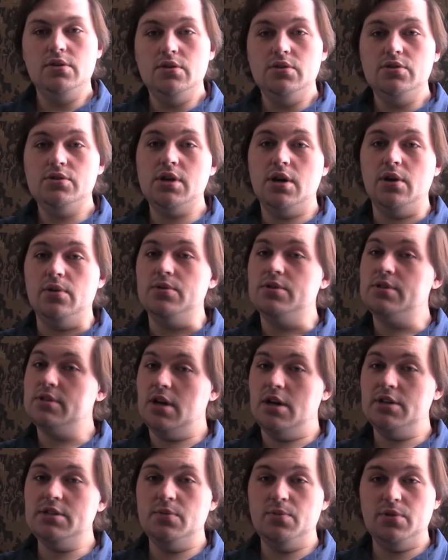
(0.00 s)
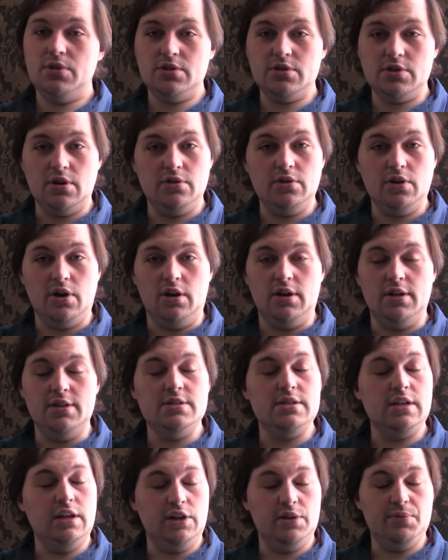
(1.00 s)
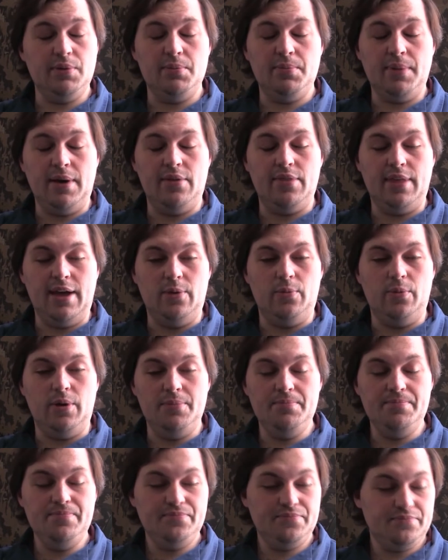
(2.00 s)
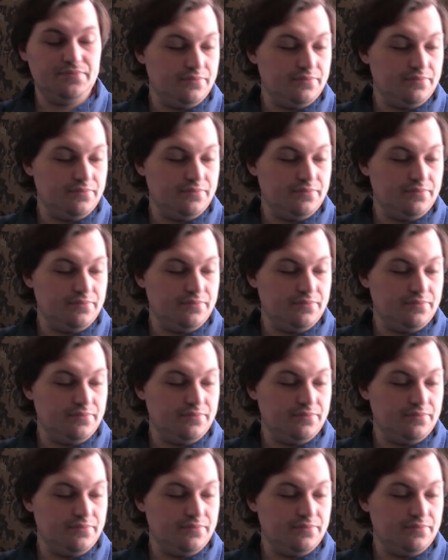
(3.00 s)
So, starting with the Tom Collins, a little bit about that one.